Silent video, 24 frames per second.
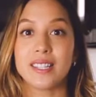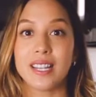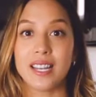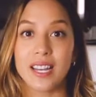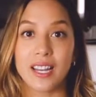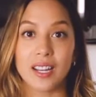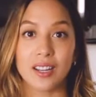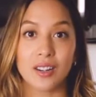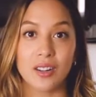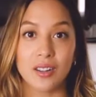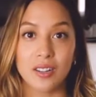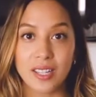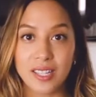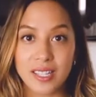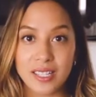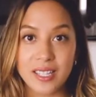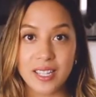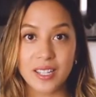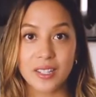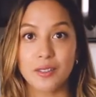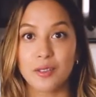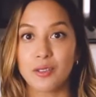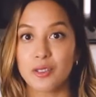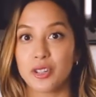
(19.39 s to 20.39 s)
a
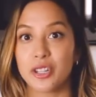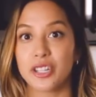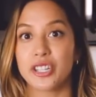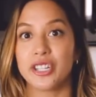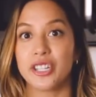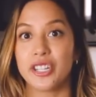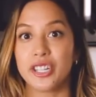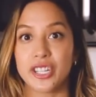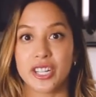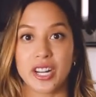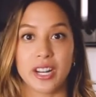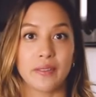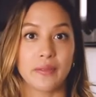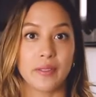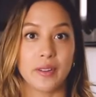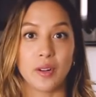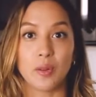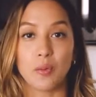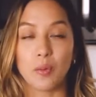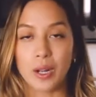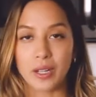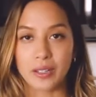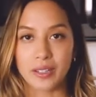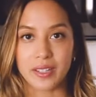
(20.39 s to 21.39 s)
holistic nutrition chef and a
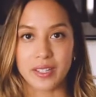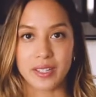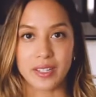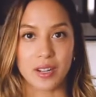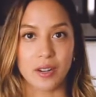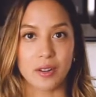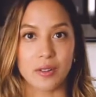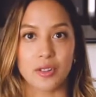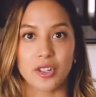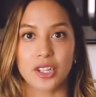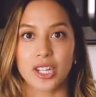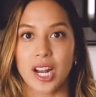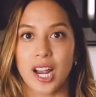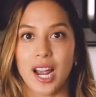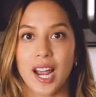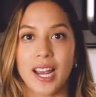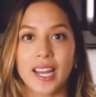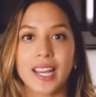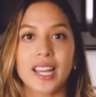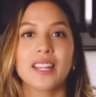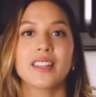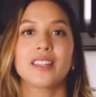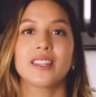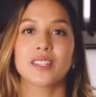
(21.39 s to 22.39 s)
wellness coach, I
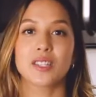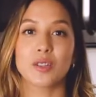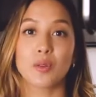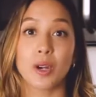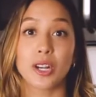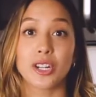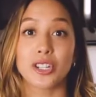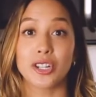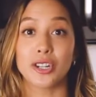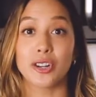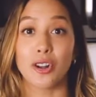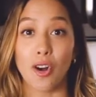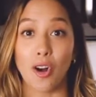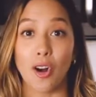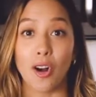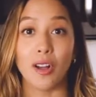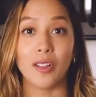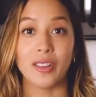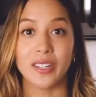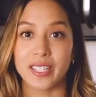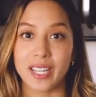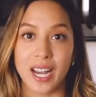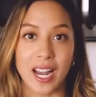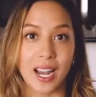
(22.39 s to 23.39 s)
get this question
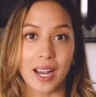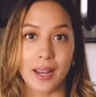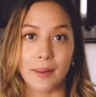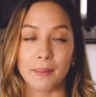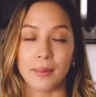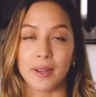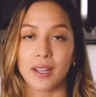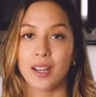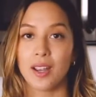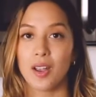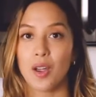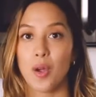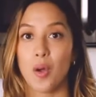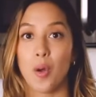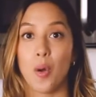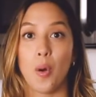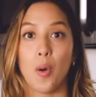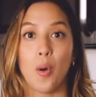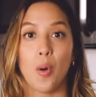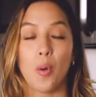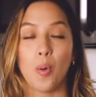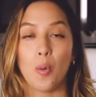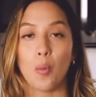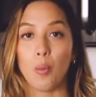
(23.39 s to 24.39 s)
all the time.
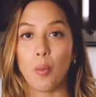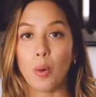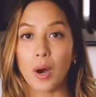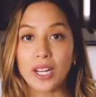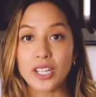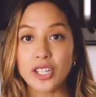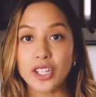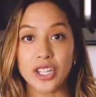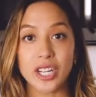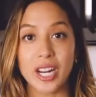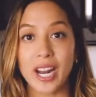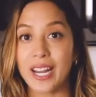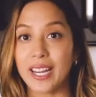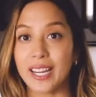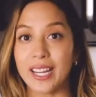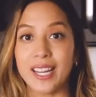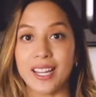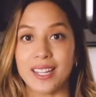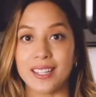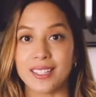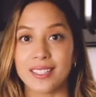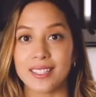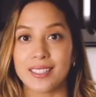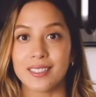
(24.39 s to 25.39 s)
What should I
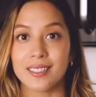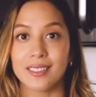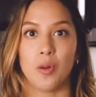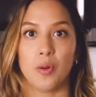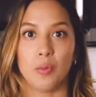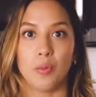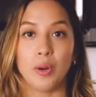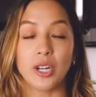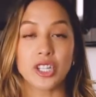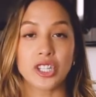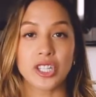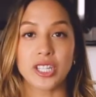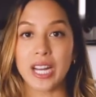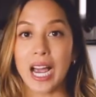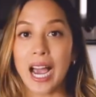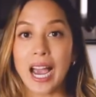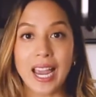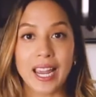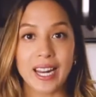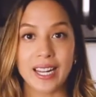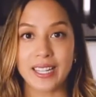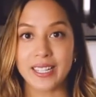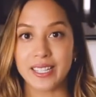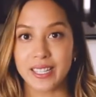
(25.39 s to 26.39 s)
eat? Which
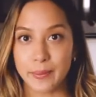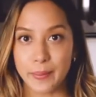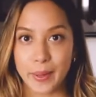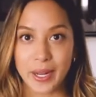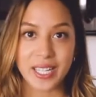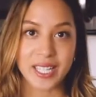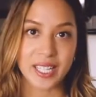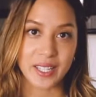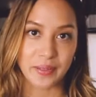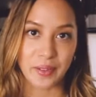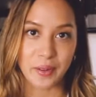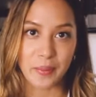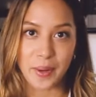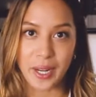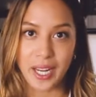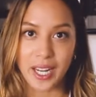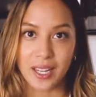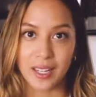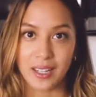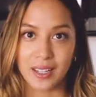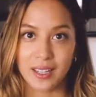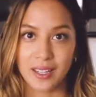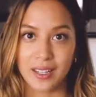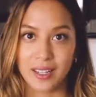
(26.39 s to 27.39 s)
diet is the best for me?
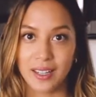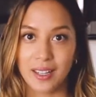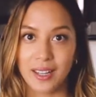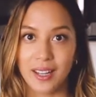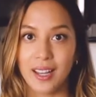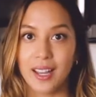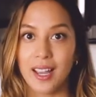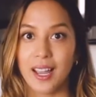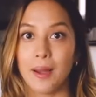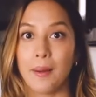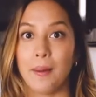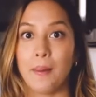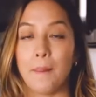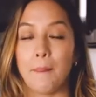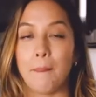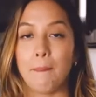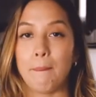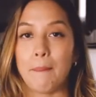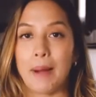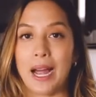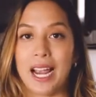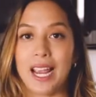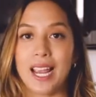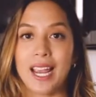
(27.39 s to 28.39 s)

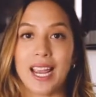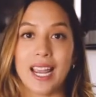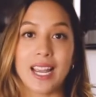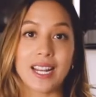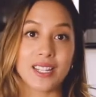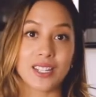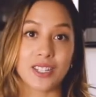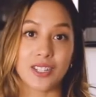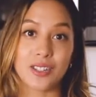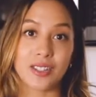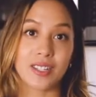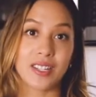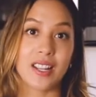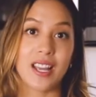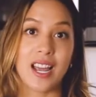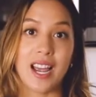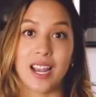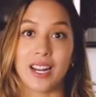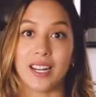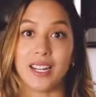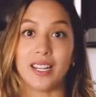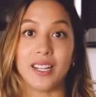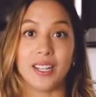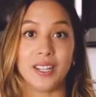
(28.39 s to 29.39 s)
My answer to
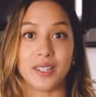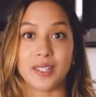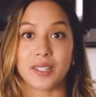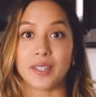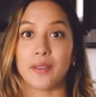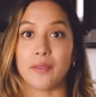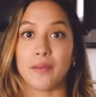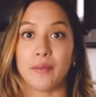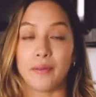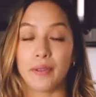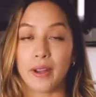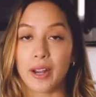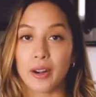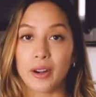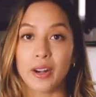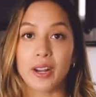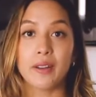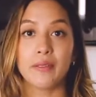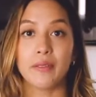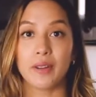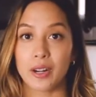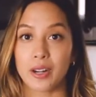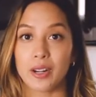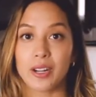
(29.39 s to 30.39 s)
that is
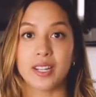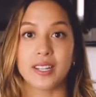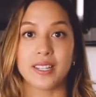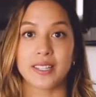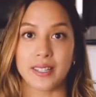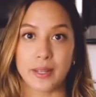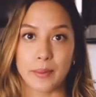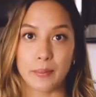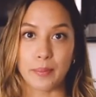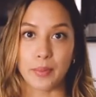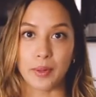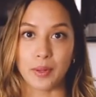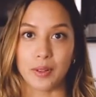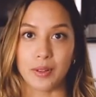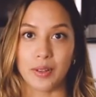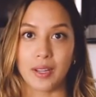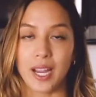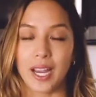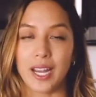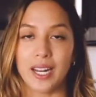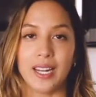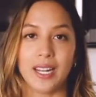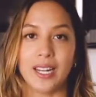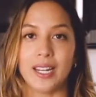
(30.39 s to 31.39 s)
very, very simple,
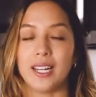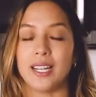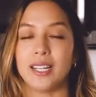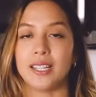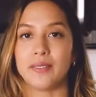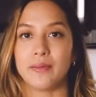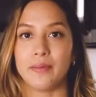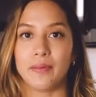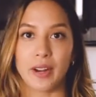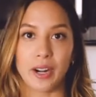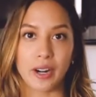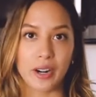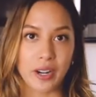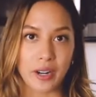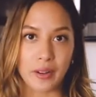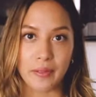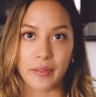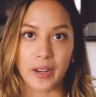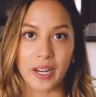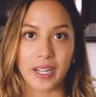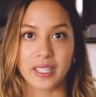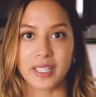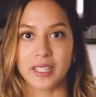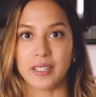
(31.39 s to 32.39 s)
and it is very
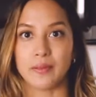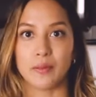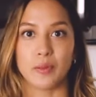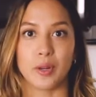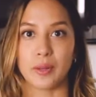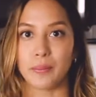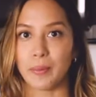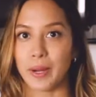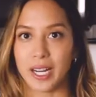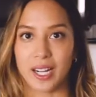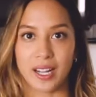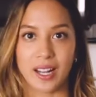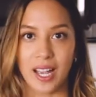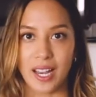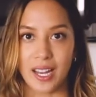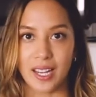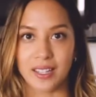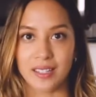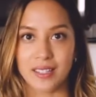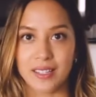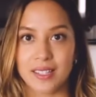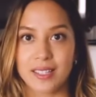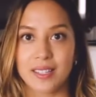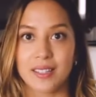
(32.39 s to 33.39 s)
effective with my
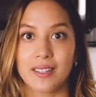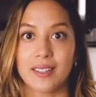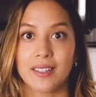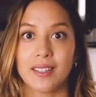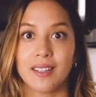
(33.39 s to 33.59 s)
clients.